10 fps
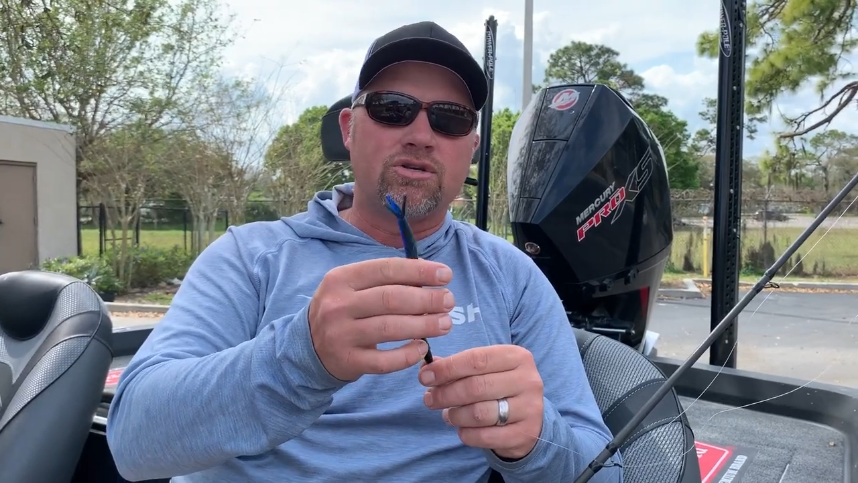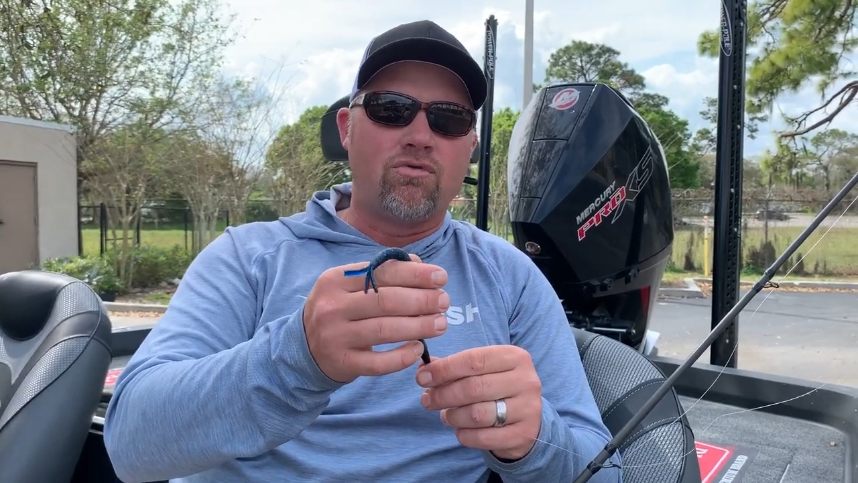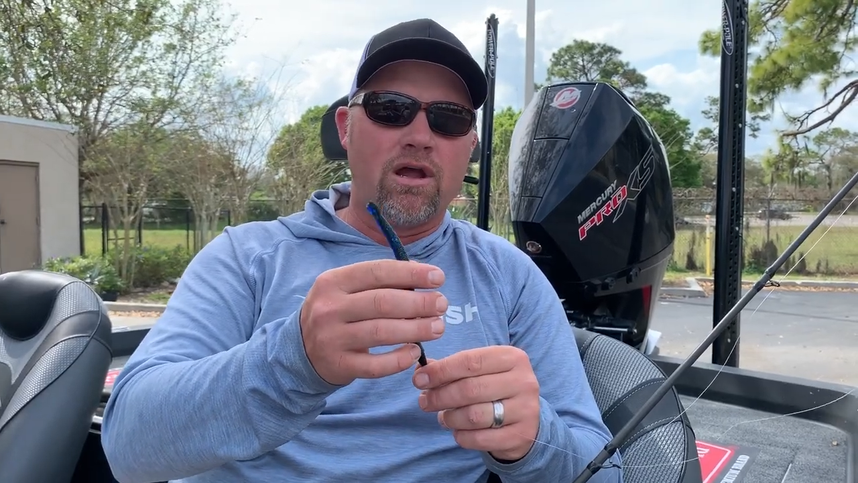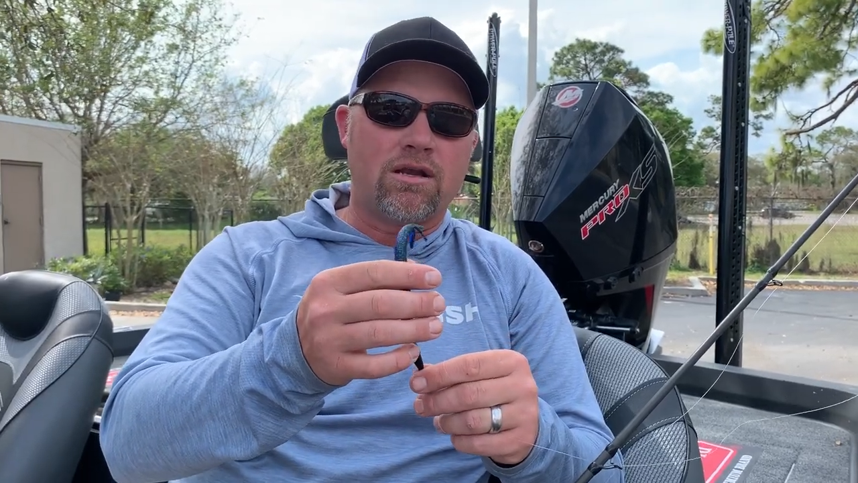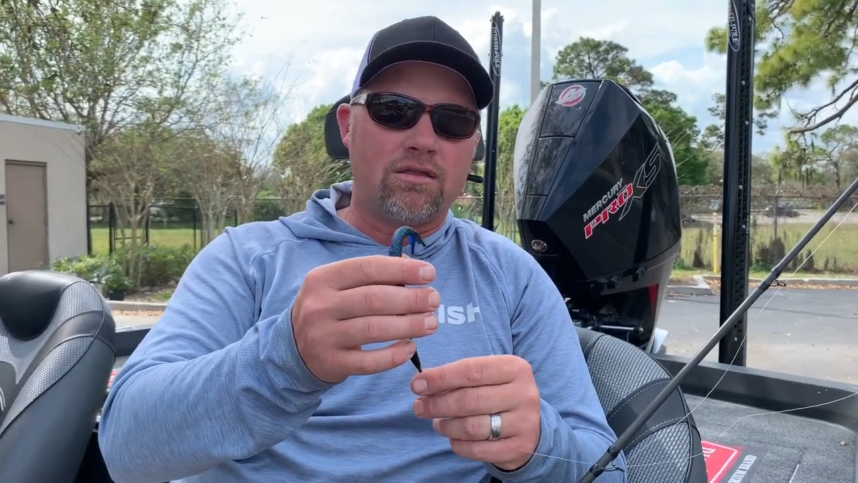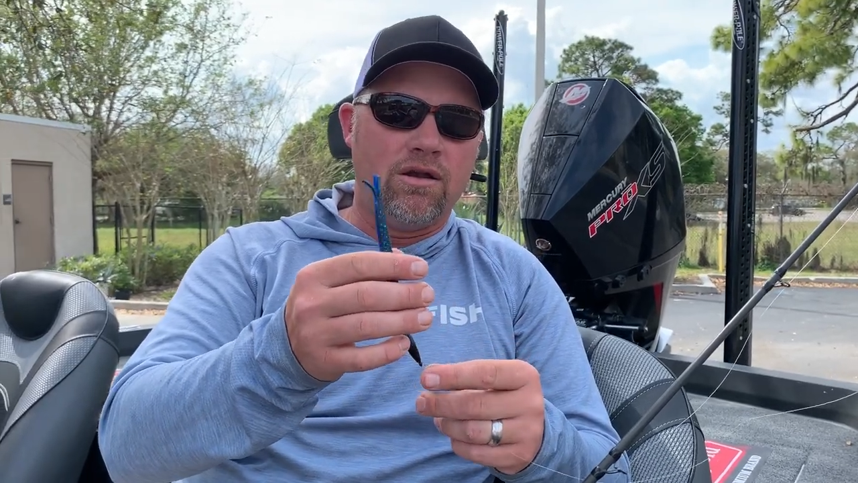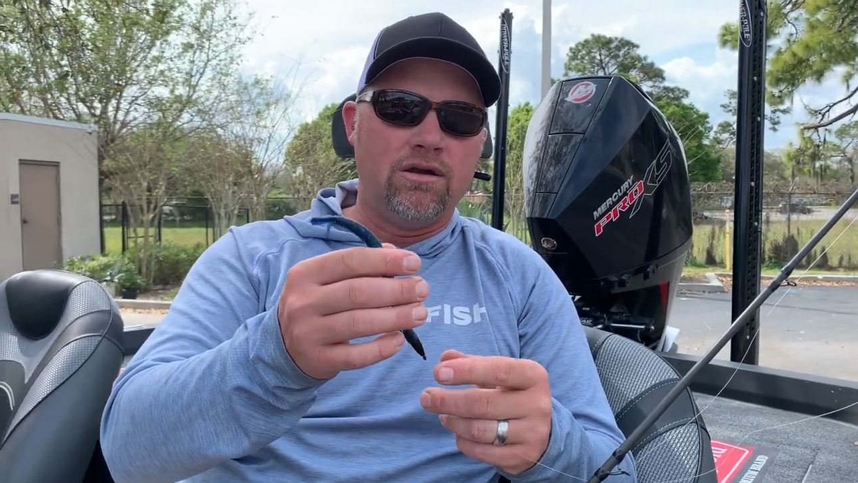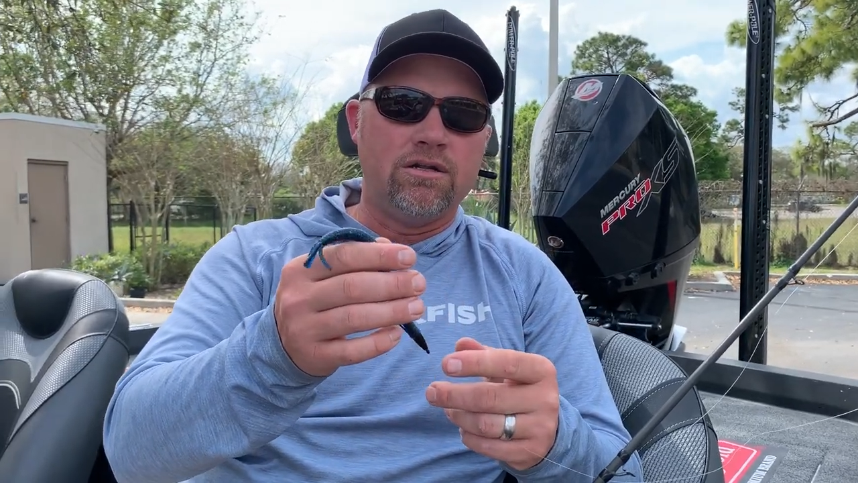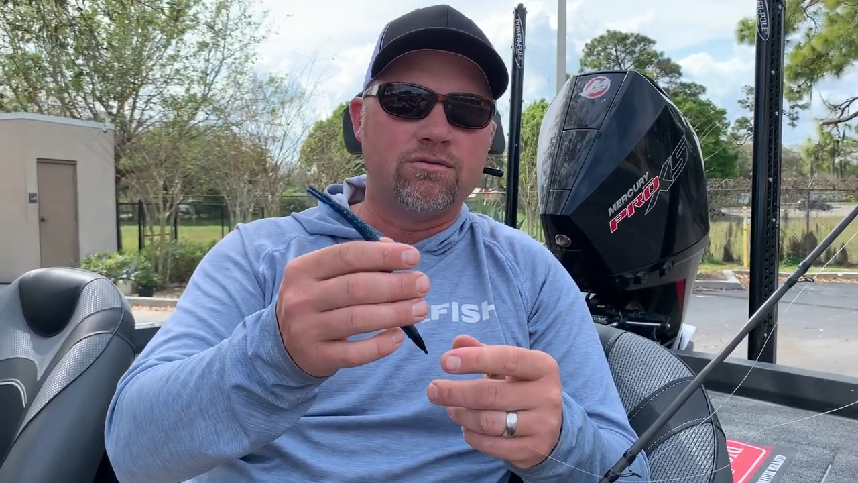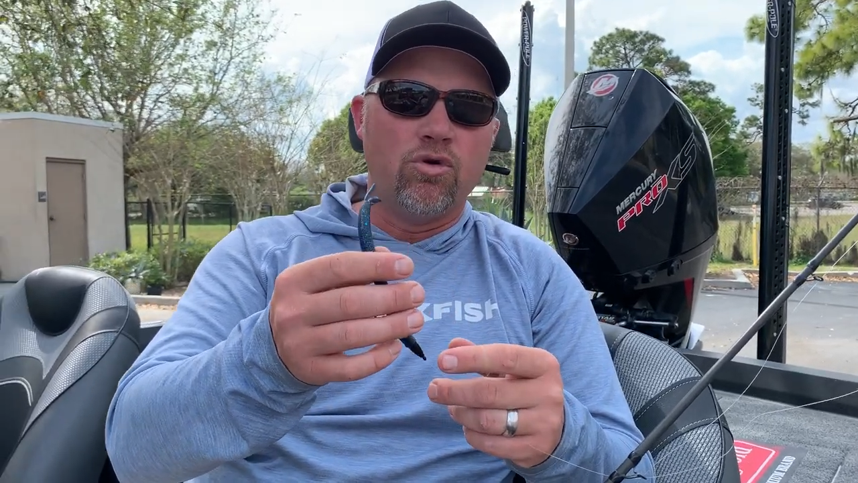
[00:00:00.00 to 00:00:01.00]
erect
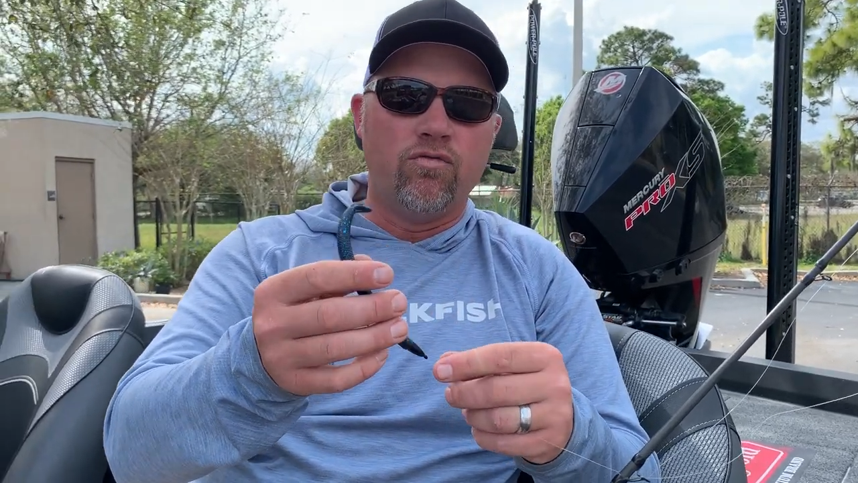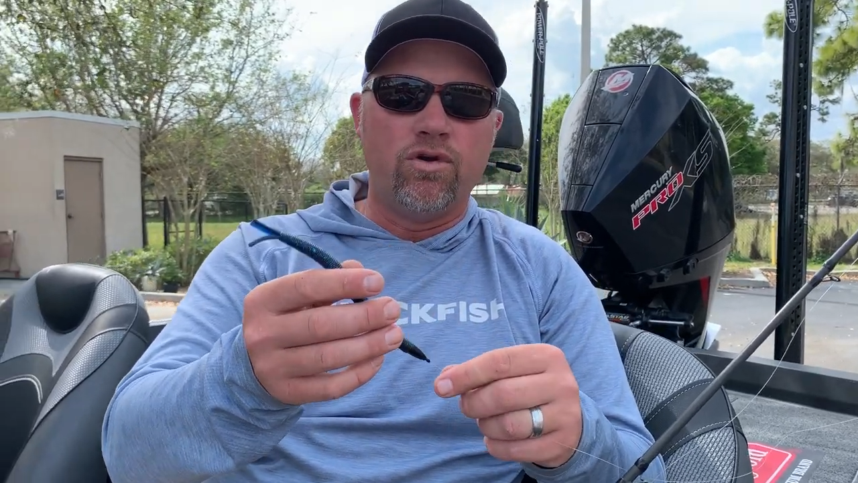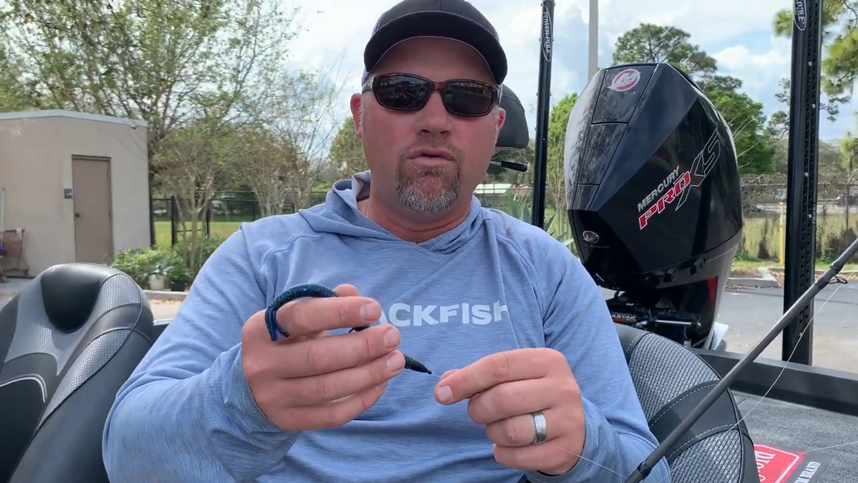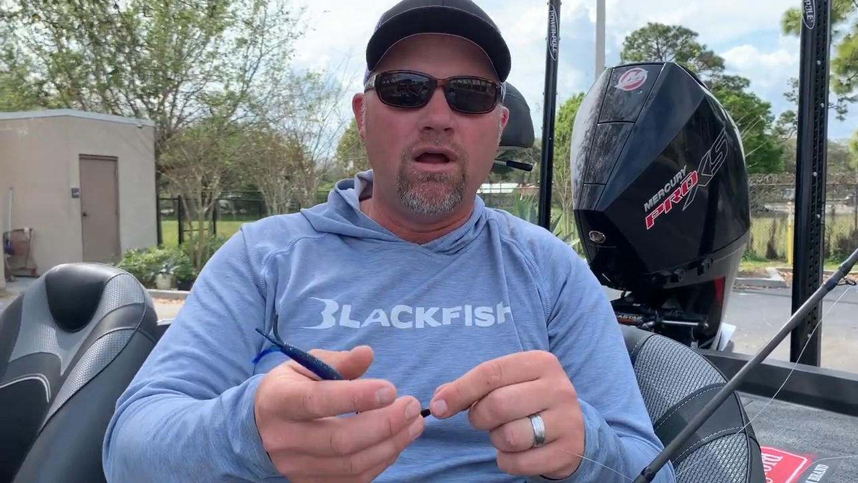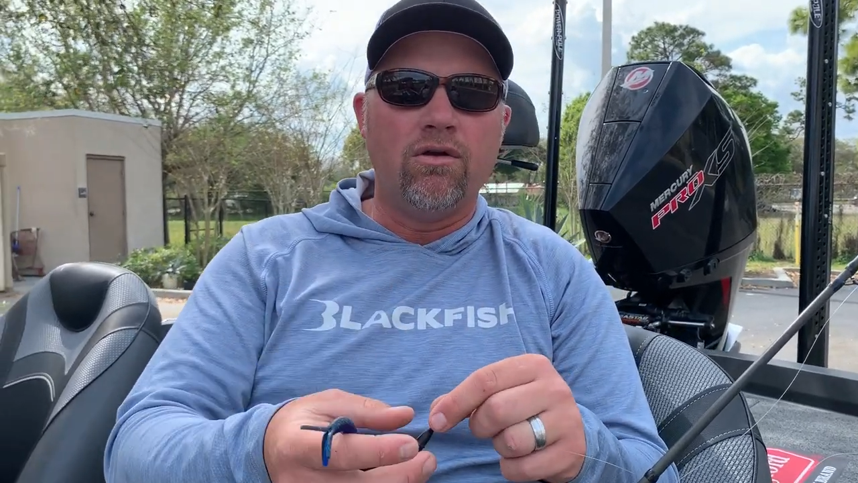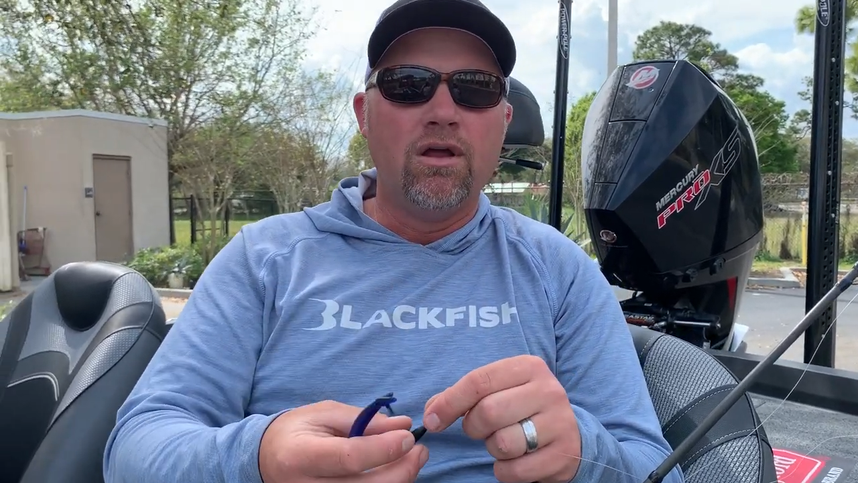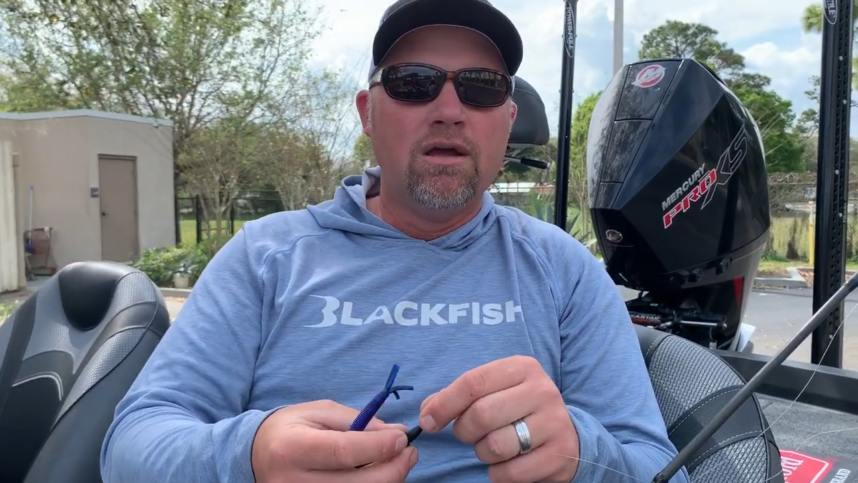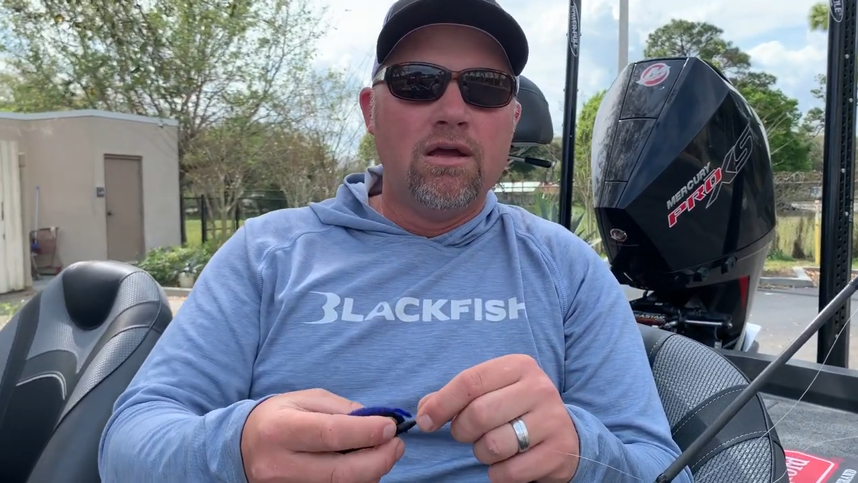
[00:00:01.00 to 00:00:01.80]
there and is moving around.